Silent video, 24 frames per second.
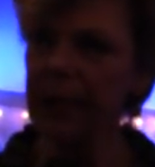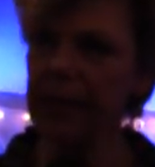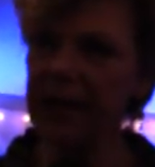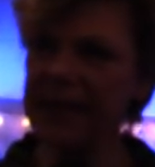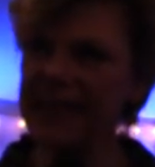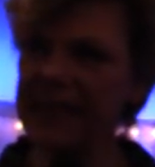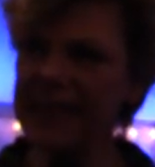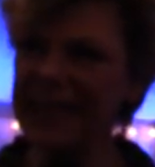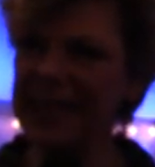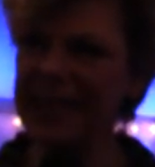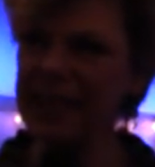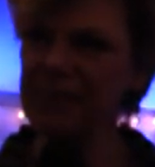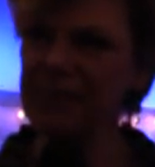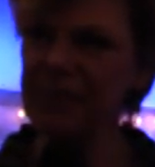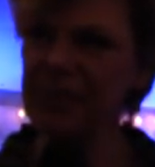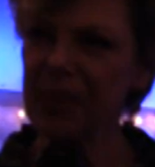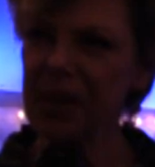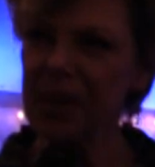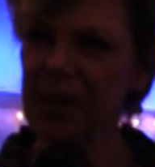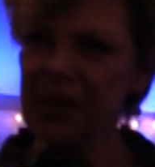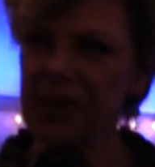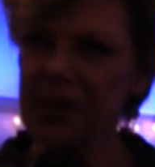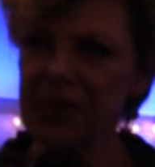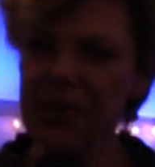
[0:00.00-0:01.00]
But
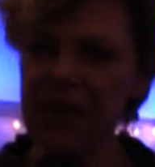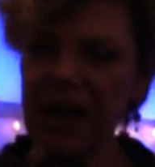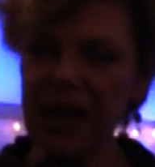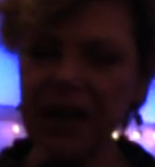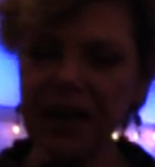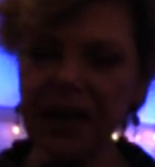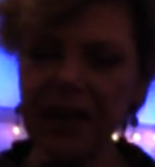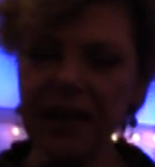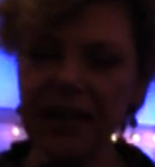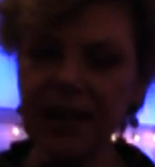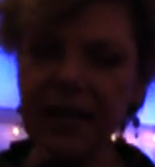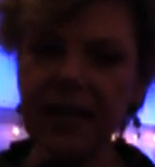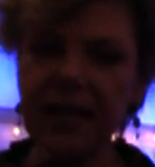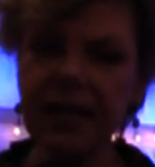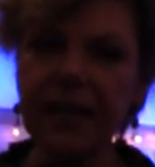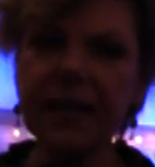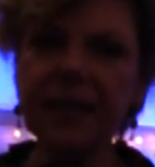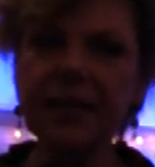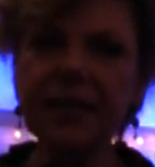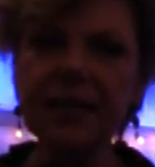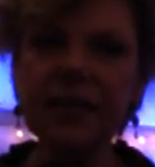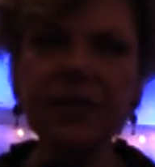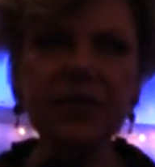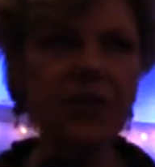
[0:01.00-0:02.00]

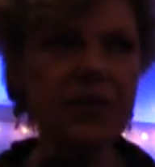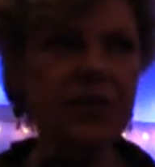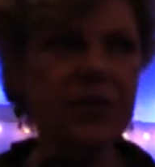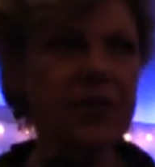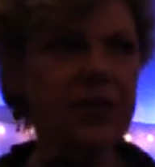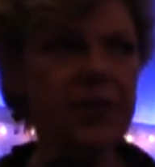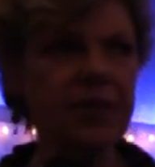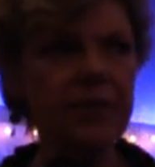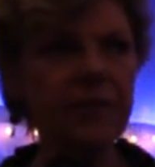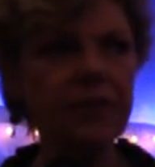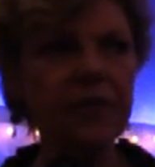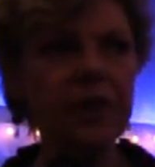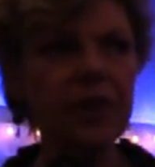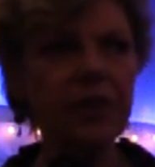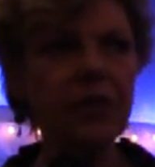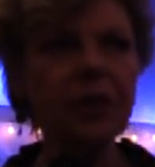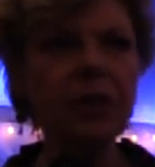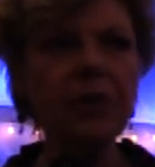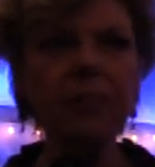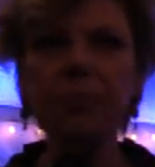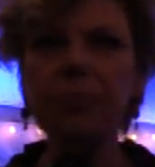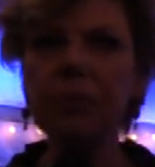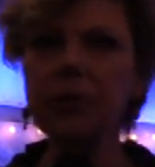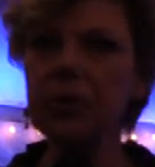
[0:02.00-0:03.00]
secondly, this is a
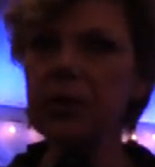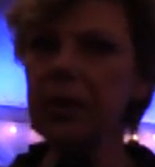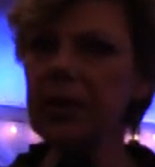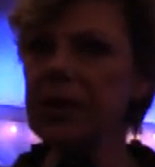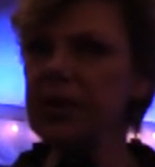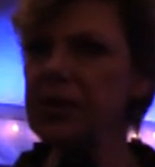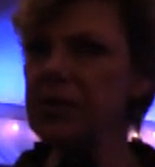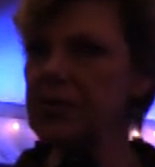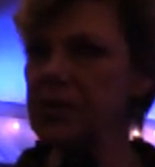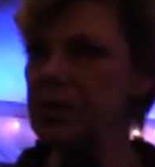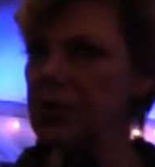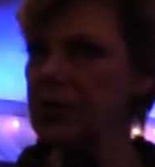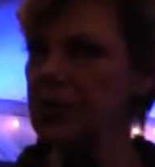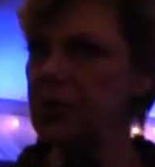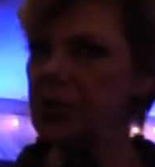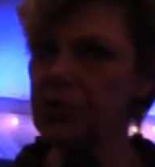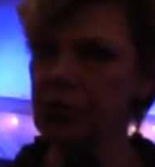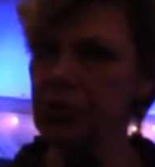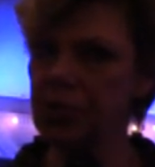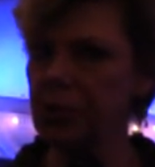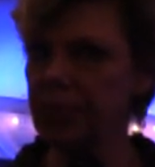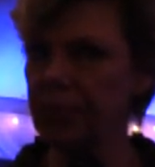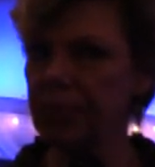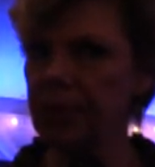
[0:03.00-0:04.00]
very important
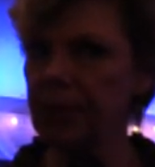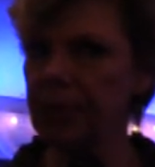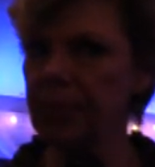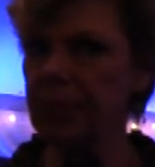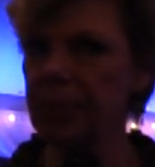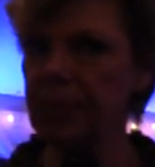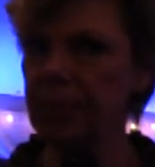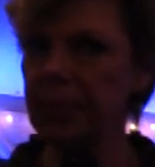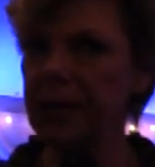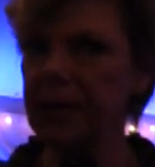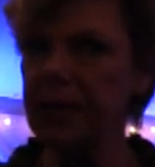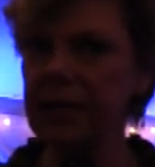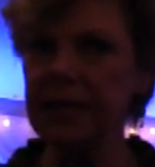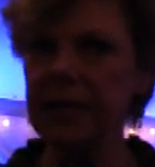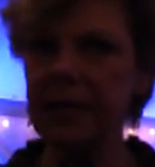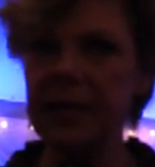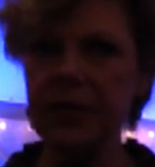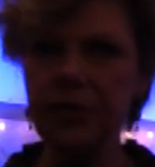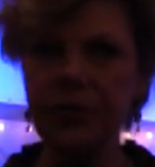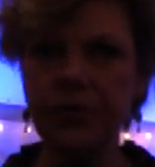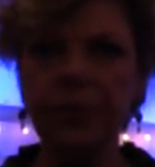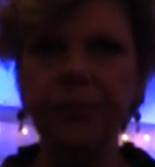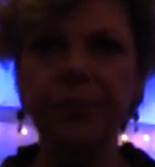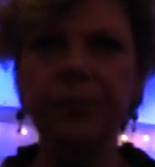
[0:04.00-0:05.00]
institution, Plymouth
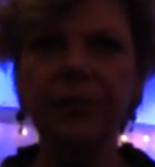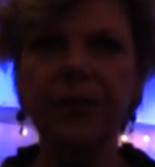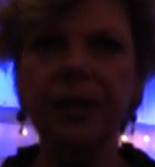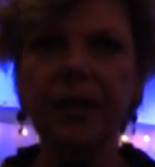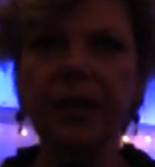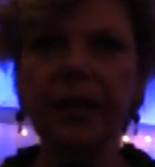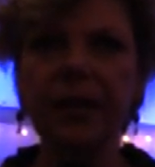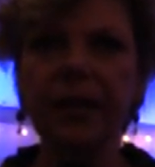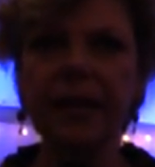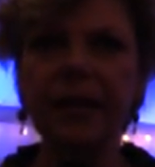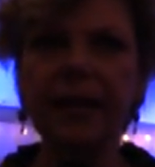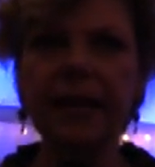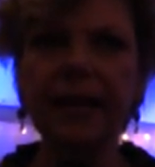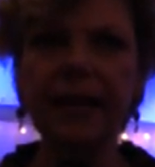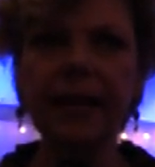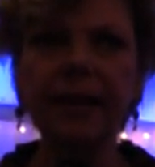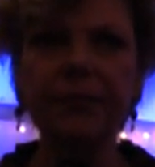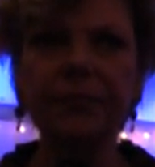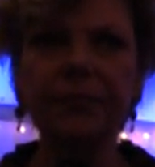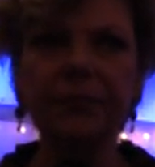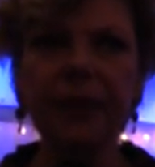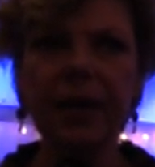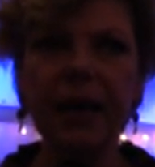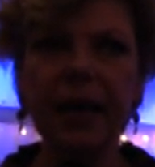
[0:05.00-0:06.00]
Plantation. It
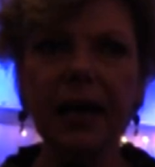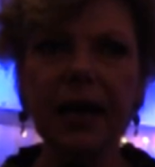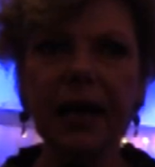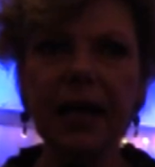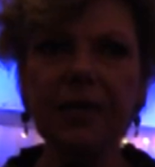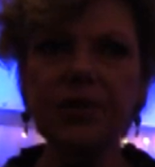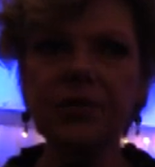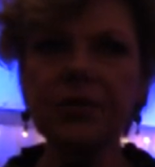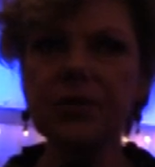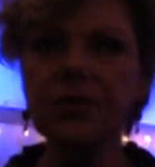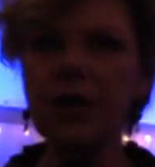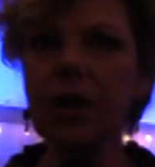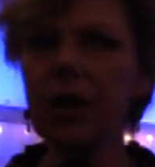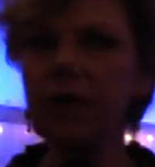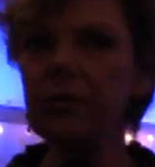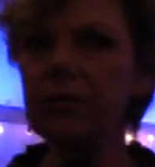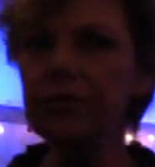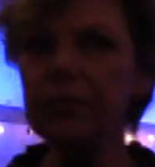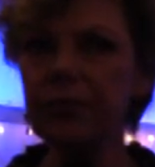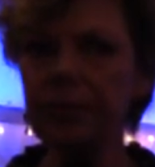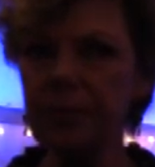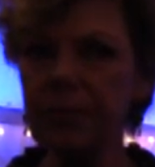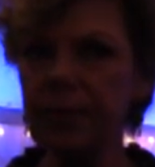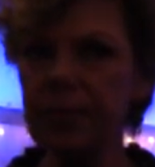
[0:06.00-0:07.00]
has
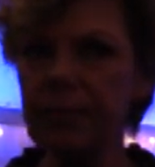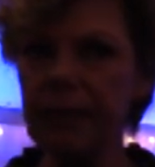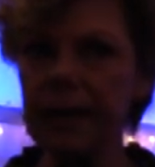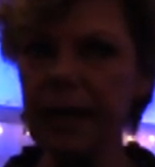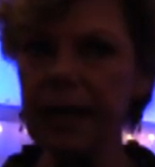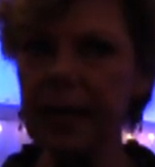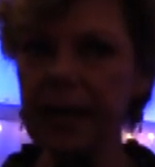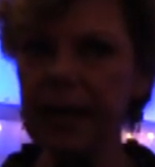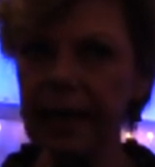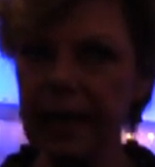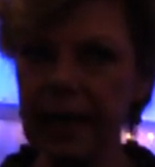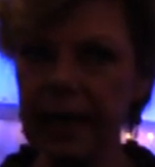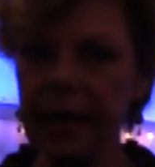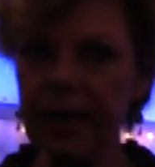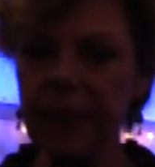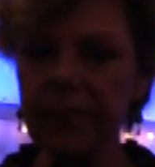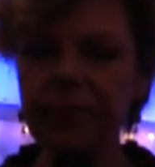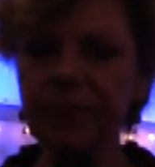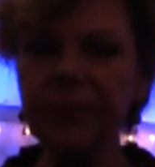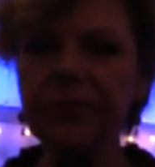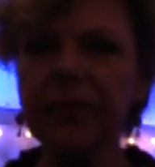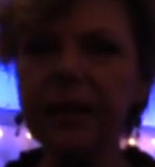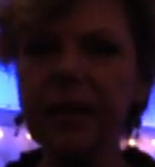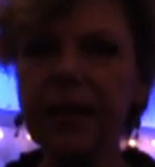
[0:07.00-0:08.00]
known from the
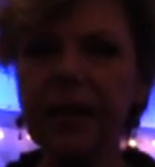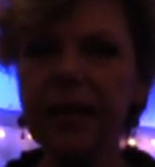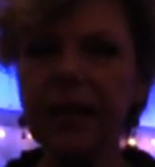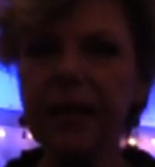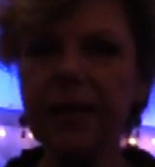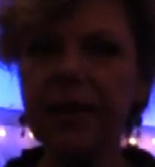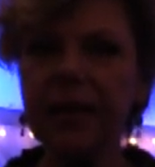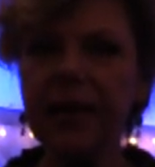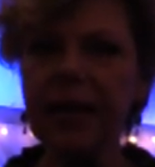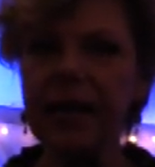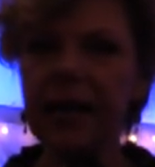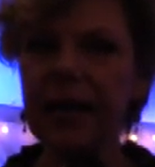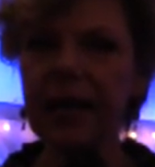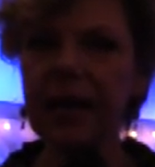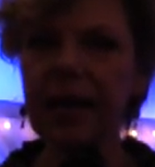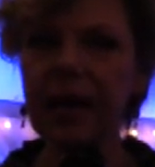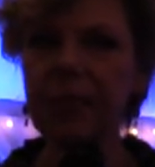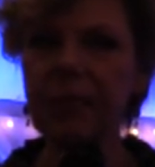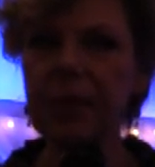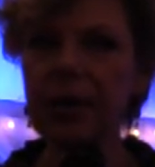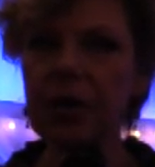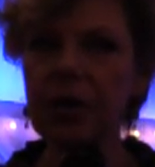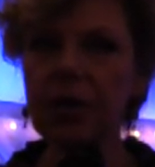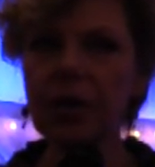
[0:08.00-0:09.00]
beginning that
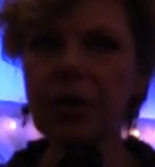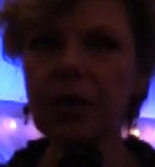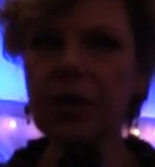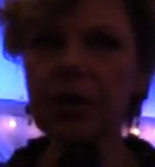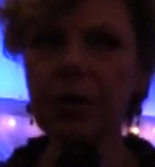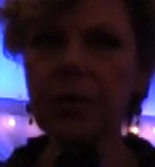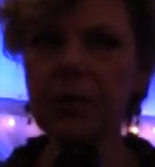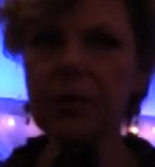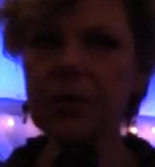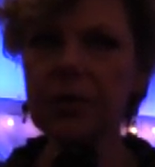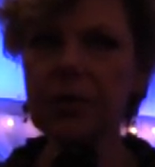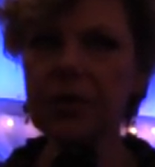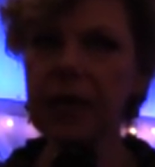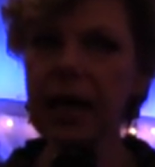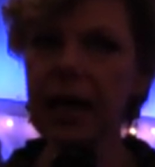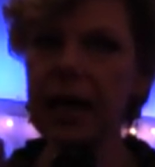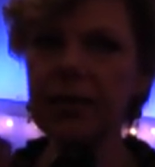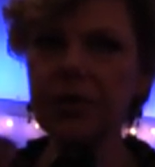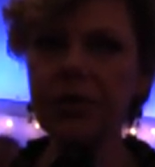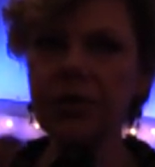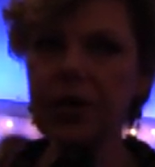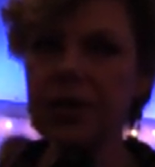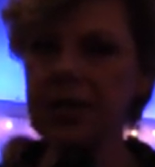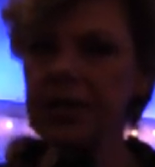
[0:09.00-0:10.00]
America was
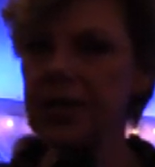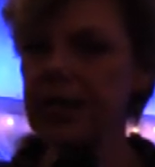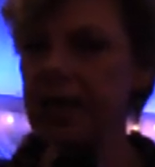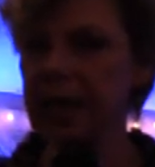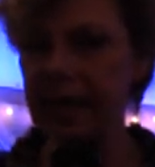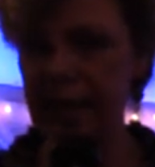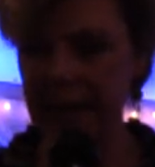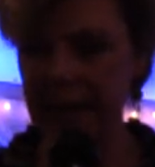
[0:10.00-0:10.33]
not just the